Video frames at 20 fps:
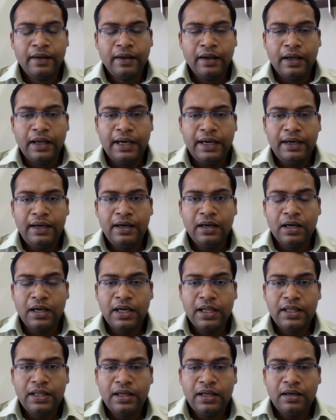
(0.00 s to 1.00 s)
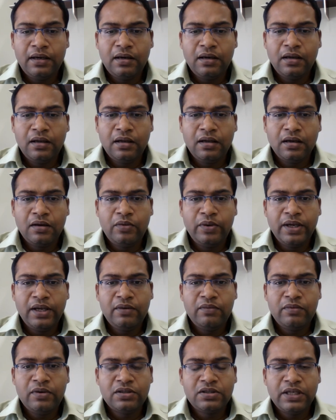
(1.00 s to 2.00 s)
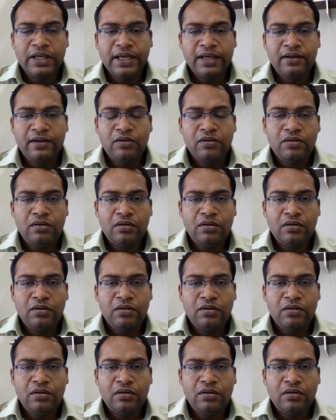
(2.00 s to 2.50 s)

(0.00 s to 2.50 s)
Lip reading: And another query was like, I